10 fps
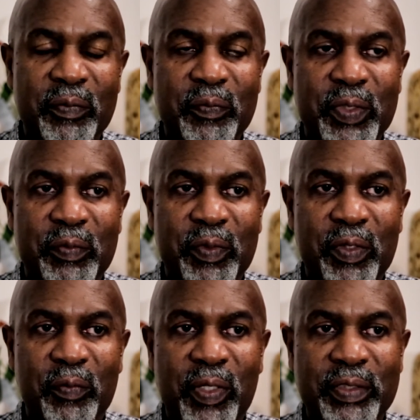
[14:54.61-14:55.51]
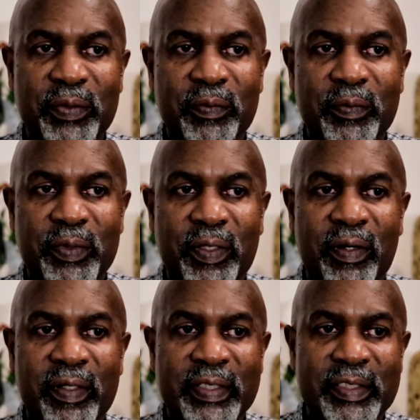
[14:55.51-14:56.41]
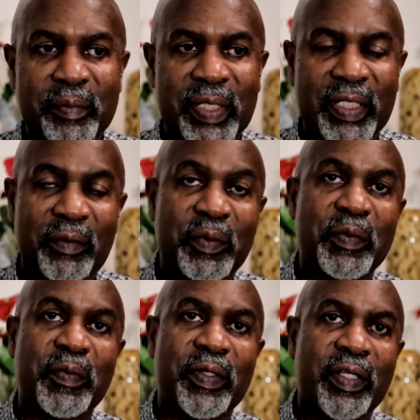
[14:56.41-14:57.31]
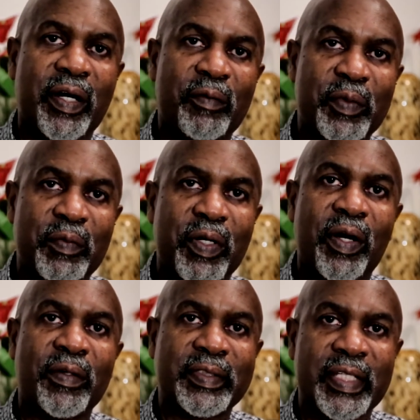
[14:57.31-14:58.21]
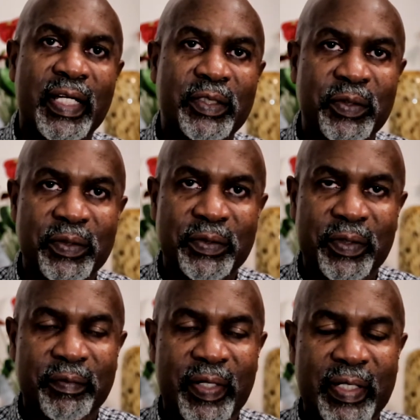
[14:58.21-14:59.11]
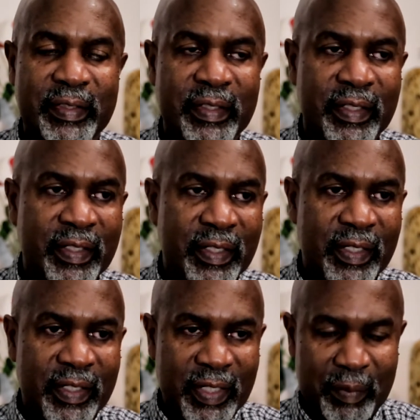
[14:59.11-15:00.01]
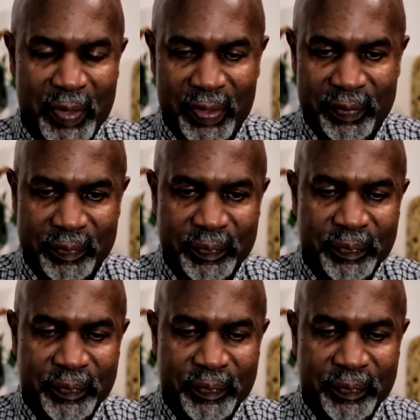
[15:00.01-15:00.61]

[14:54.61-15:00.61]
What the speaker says: we were what you would call in Jamaica, we were outside children, right? I mean,